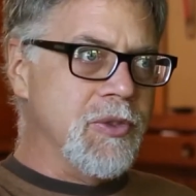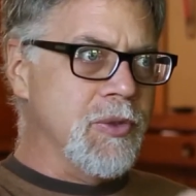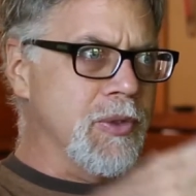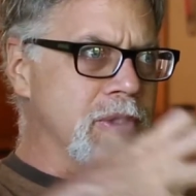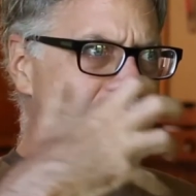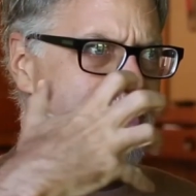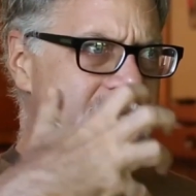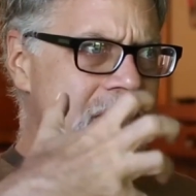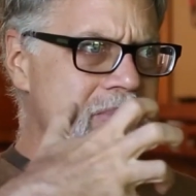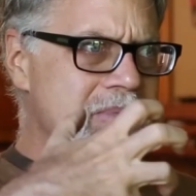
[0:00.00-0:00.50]

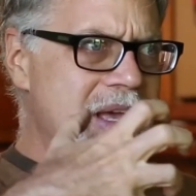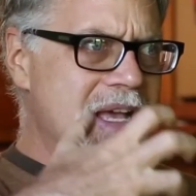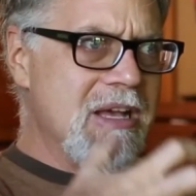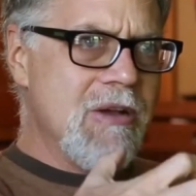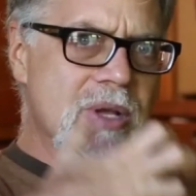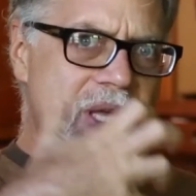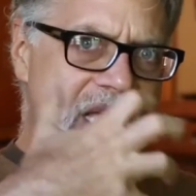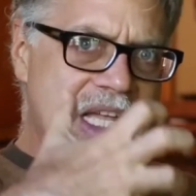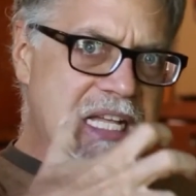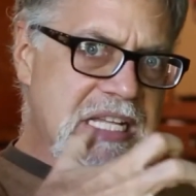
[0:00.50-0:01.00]
you're
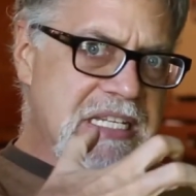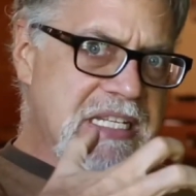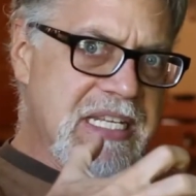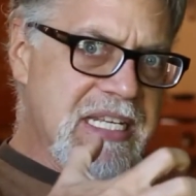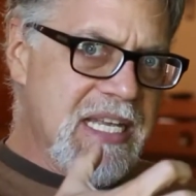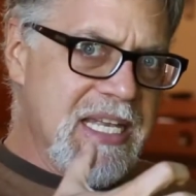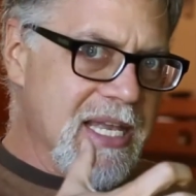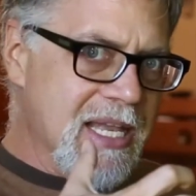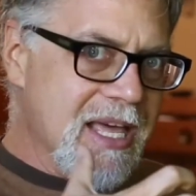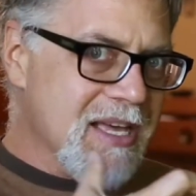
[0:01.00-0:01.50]
somehow
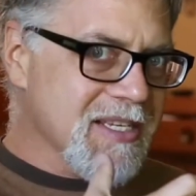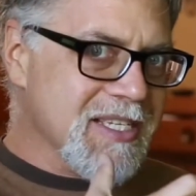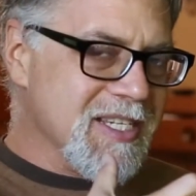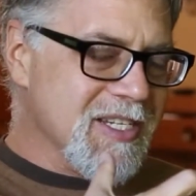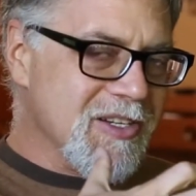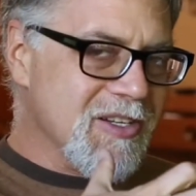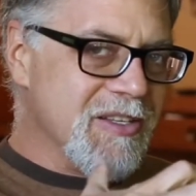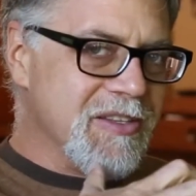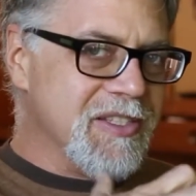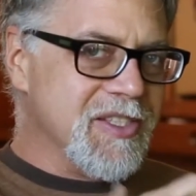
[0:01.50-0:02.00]

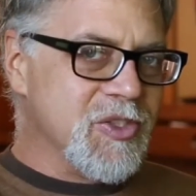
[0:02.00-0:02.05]
unlocking all